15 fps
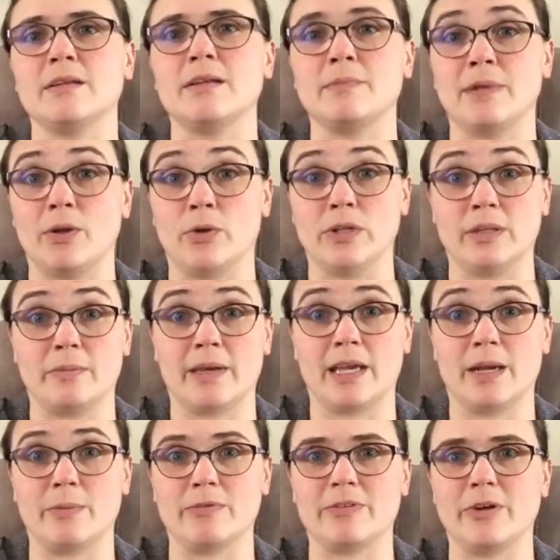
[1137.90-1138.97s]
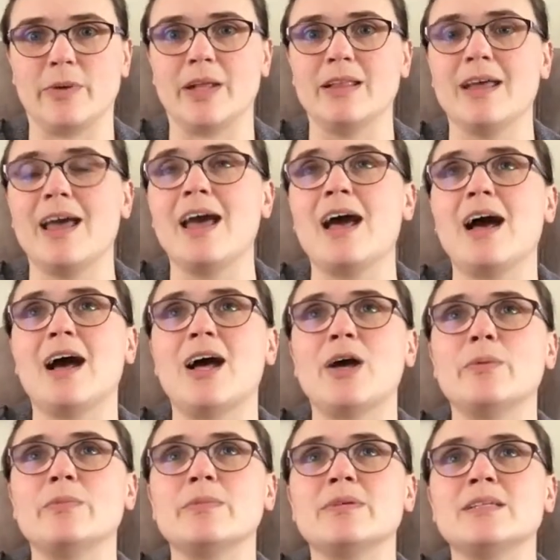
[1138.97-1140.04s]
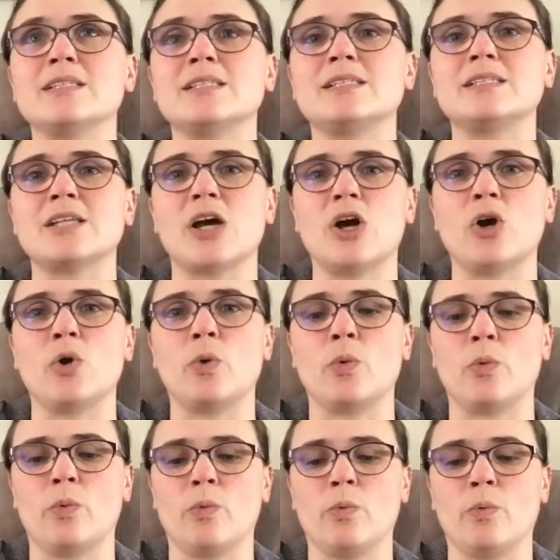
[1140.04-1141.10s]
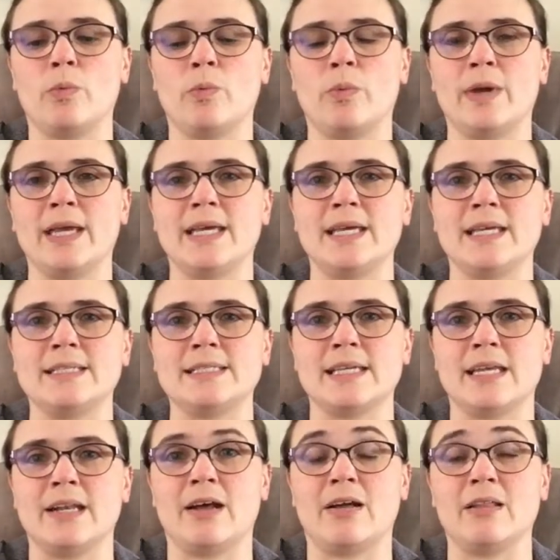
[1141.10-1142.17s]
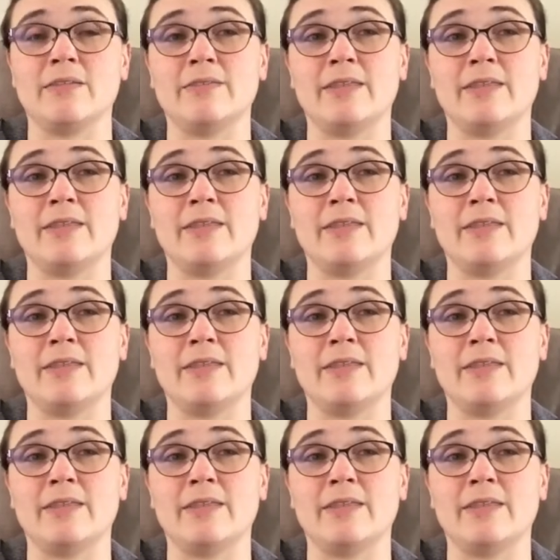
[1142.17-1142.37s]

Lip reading: not holding my camera very well. So we did all of